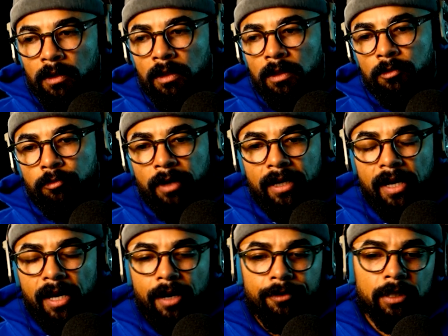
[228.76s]
red
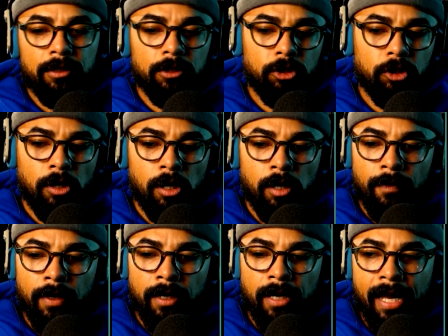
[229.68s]
herrings and straw
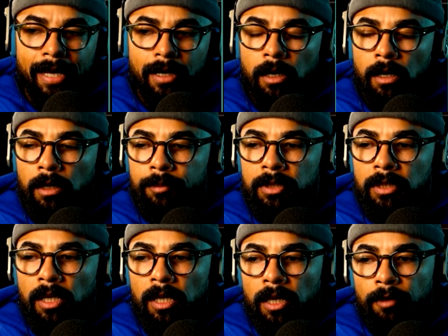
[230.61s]
men, ad homs,
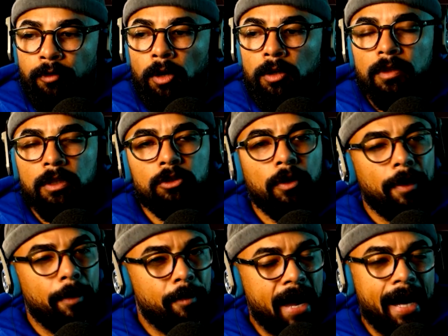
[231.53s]
if all of these are the
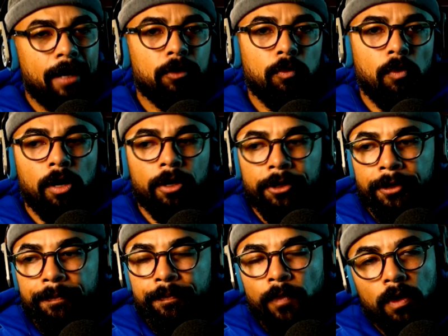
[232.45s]
bathwater,
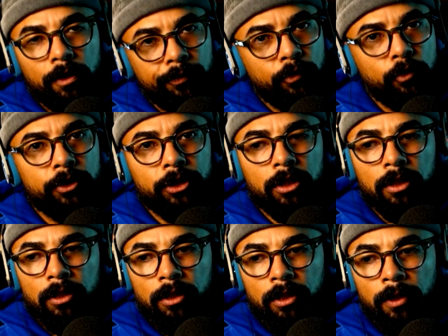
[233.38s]

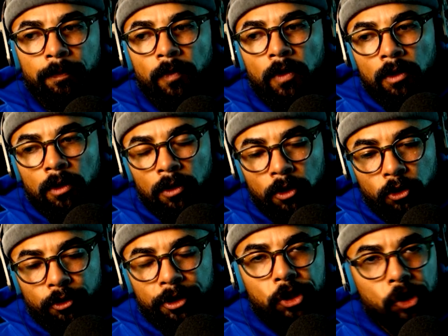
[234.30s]
unfortunately, the
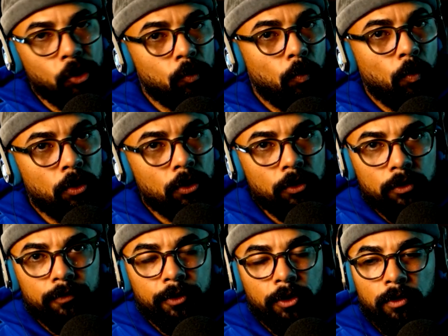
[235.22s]
Christian
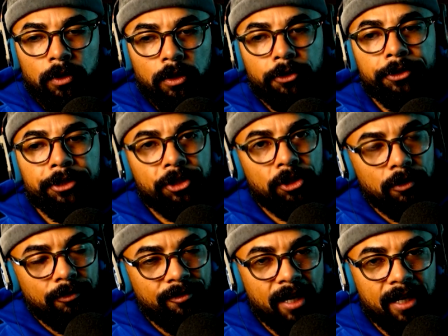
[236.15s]
worldview and the Christian
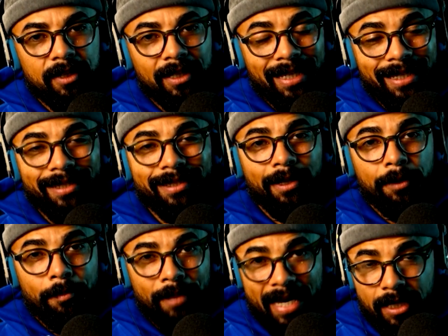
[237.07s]
faith is the
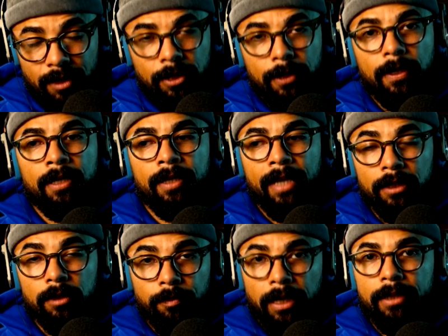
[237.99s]
baby. And
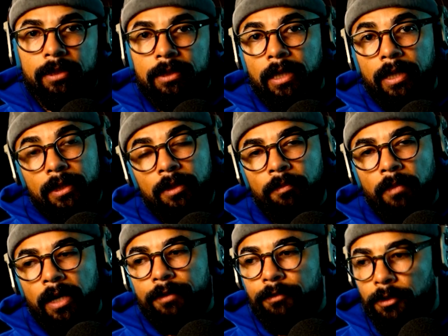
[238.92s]
that's by design, in
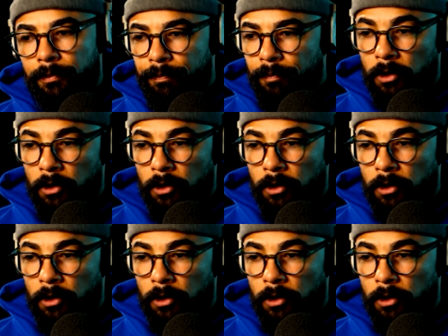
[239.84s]
my view, because